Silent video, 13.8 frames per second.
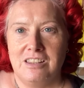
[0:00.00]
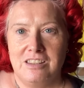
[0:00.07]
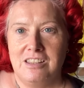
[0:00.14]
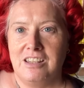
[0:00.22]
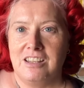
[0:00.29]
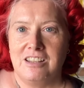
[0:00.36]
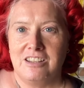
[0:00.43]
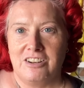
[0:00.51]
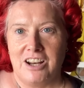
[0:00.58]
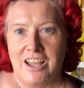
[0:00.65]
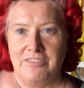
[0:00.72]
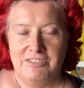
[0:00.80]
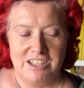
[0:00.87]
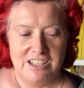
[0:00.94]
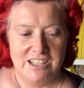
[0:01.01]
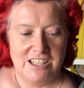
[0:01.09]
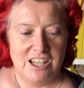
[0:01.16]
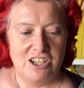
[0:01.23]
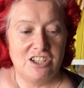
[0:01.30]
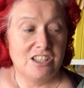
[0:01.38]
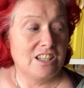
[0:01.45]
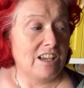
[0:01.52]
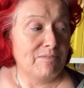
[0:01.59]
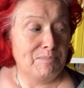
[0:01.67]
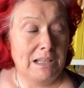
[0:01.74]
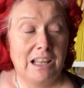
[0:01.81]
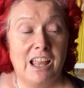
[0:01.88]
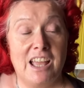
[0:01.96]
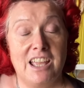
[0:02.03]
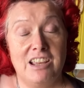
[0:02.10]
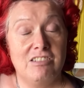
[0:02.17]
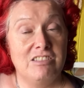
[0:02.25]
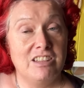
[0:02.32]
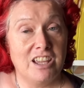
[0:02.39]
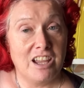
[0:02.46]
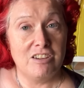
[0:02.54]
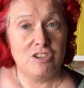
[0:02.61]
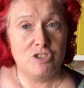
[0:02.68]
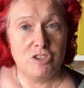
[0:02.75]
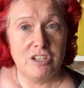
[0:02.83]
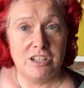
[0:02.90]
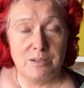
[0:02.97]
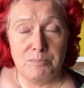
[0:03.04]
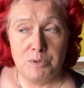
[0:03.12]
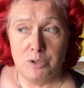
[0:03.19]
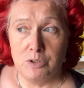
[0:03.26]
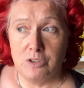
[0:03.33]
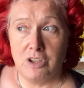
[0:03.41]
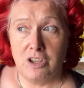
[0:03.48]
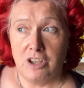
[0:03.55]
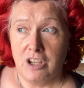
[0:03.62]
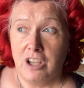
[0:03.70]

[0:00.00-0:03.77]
the crafting sessions, I've been lying on the couch reading a book,